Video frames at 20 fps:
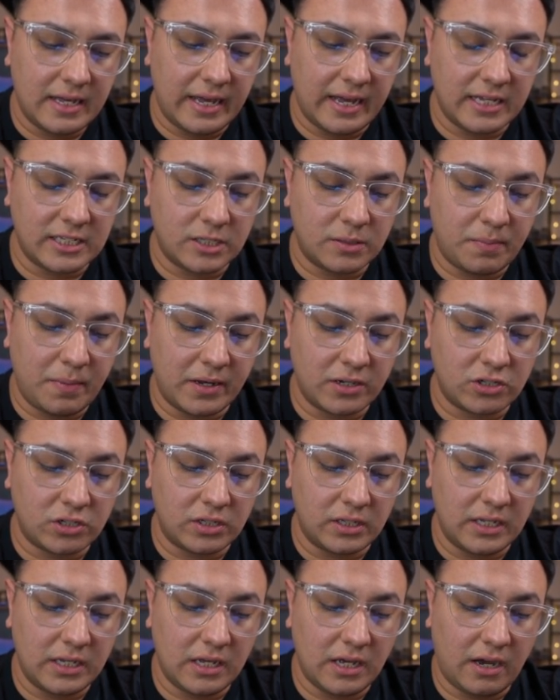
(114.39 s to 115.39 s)

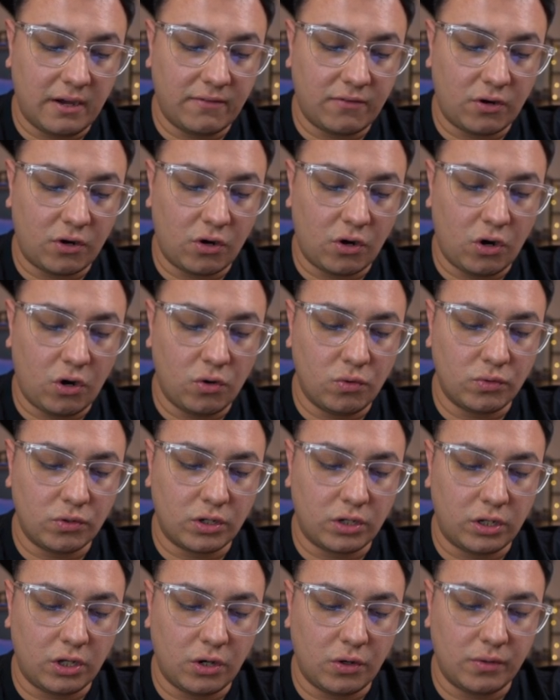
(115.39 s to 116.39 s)
especially of her own
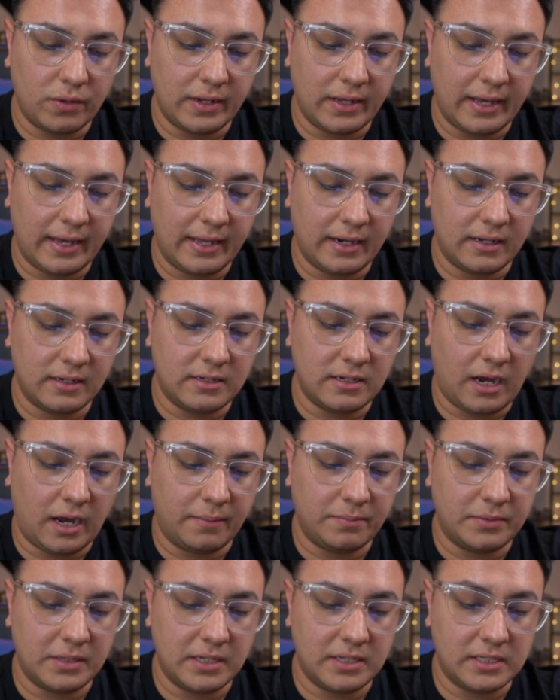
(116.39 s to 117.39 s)
clone and
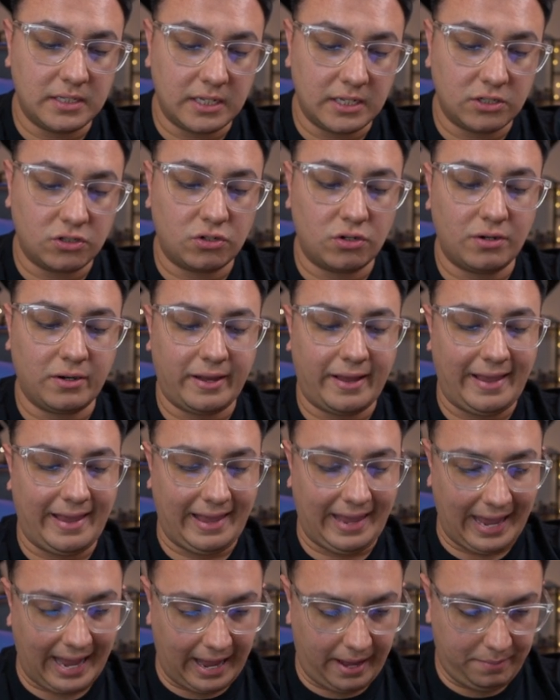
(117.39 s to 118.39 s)
adopted sister,
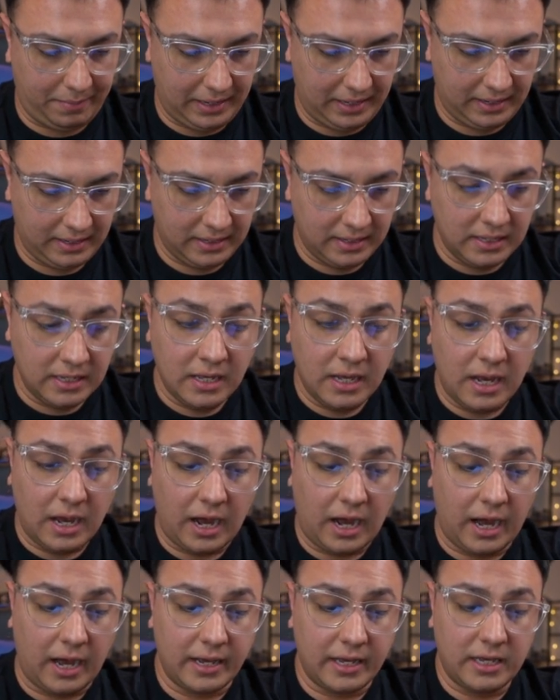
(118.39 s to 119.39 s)
Gabby.
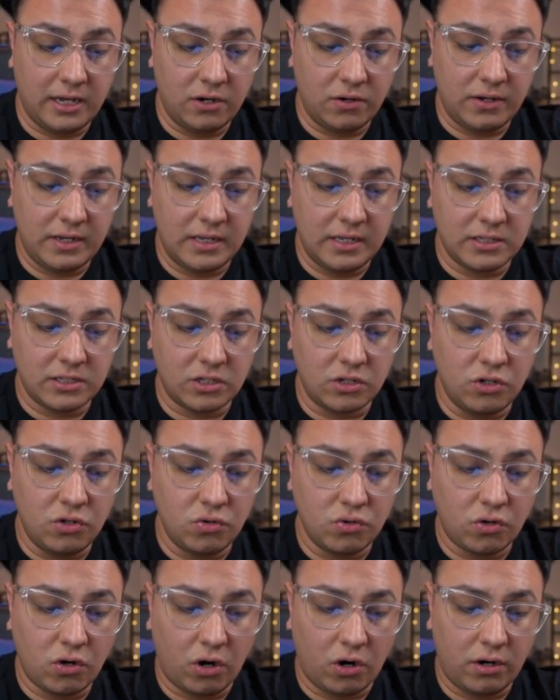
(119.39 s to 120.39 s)
Here is
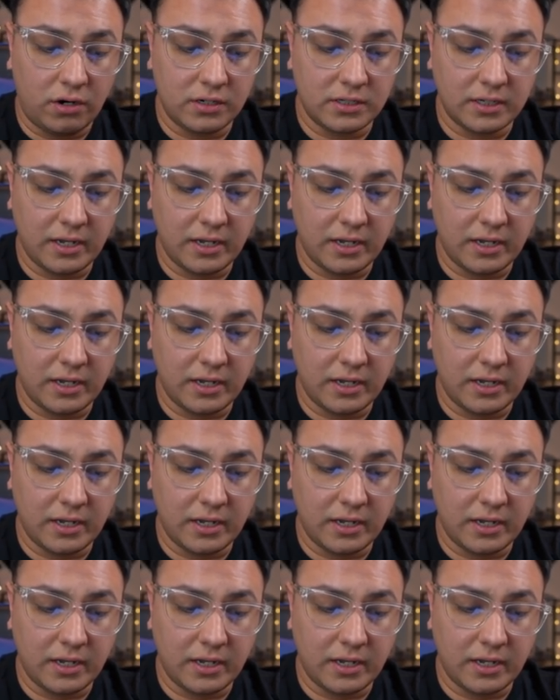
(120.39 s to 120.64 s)
new card